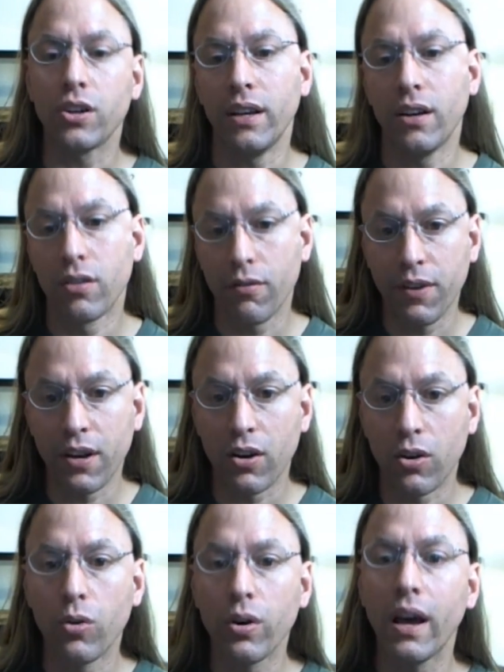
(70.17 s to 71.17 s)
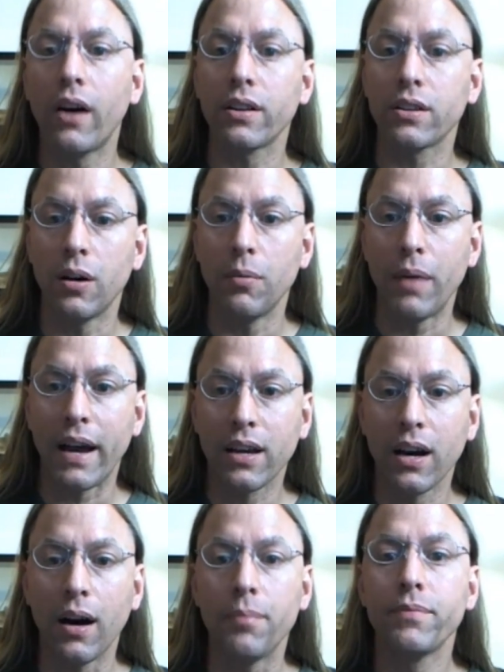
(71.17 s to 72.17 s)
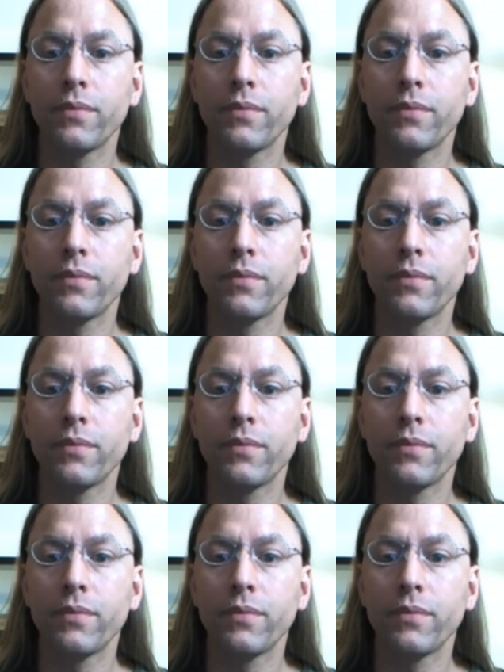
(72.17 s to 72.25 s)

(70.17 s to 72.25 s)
Hear the finger go down and come back up.